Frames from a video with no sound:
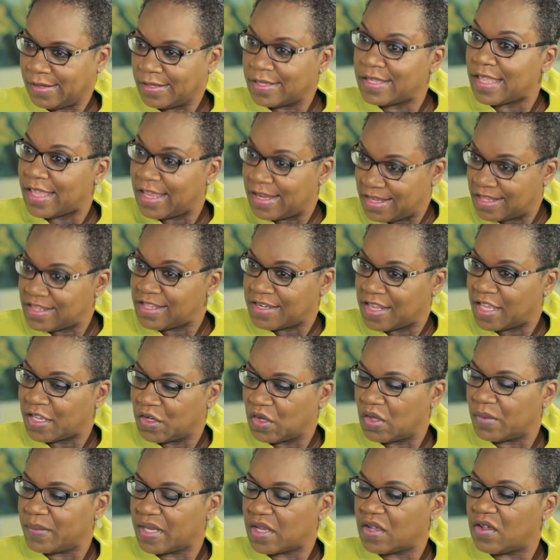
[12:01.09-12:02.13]
It is an
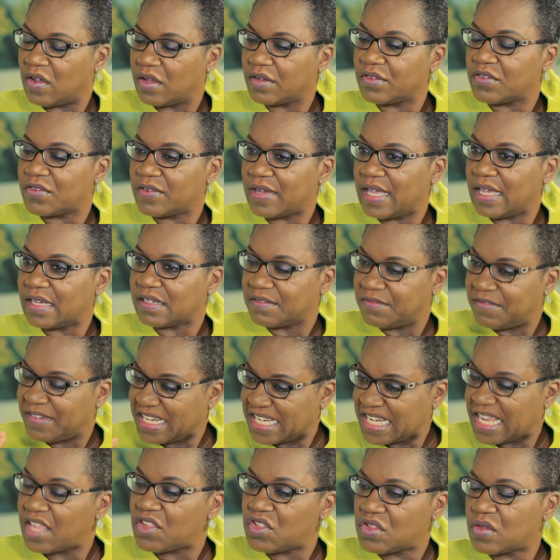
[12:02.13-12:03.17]
economic contract, a
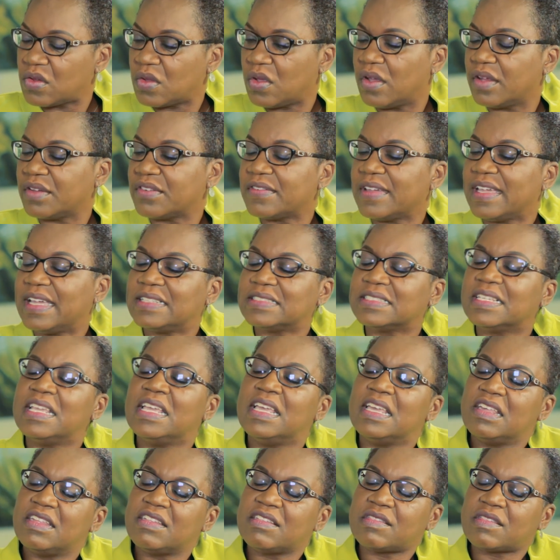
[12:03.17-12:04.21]
financial contract.
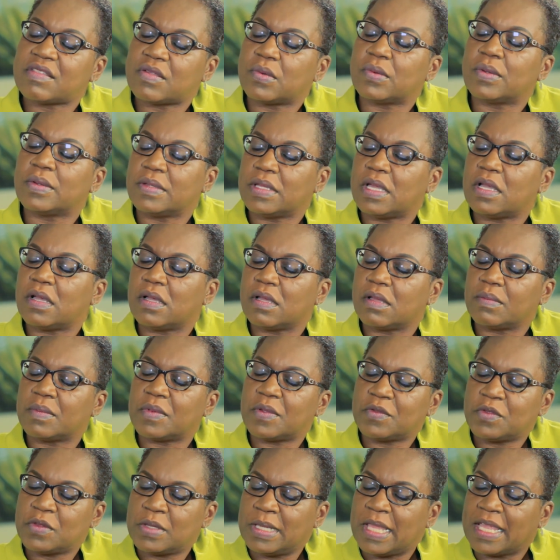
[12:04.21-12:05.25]
So
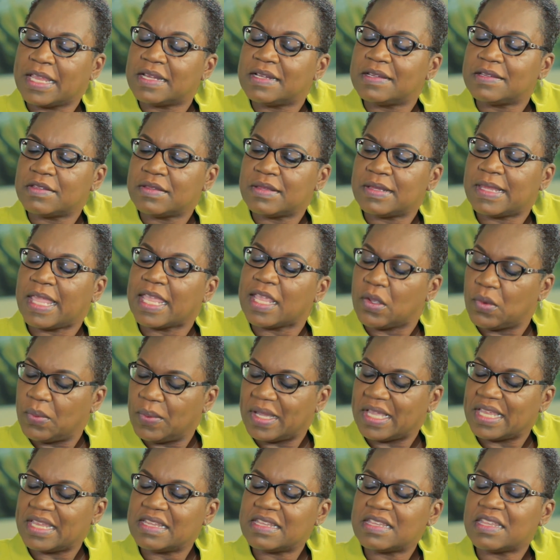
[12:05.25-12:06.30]

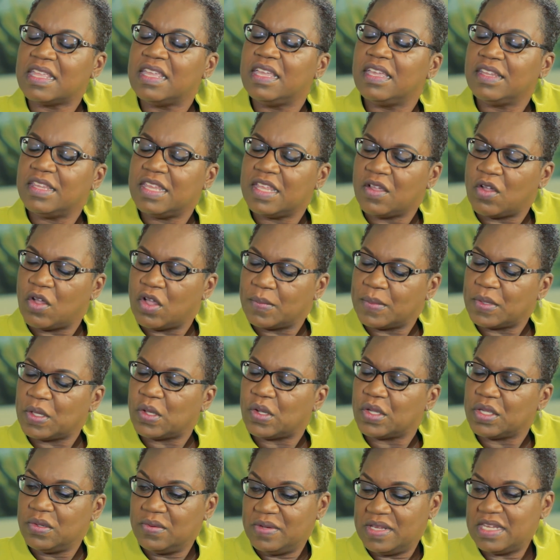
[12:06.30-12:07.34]
likewise, the common
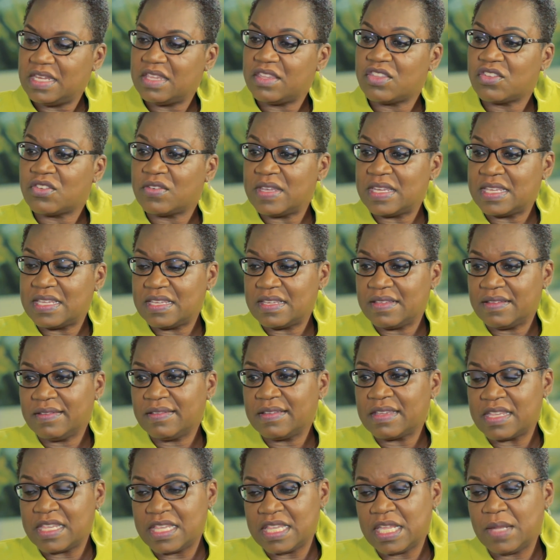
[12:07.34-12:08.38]
law union is treated
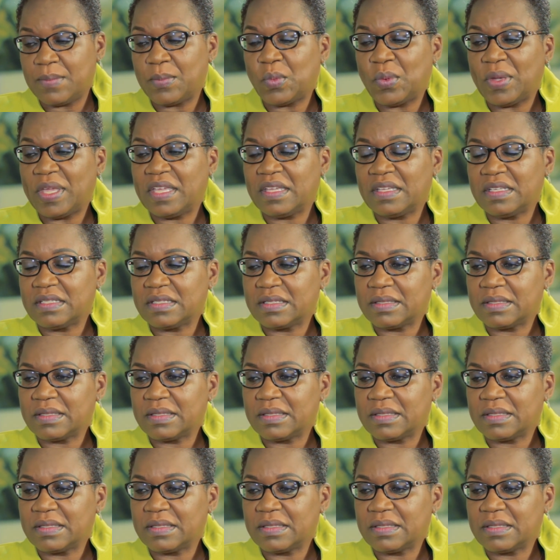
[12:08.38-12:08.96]
the same way.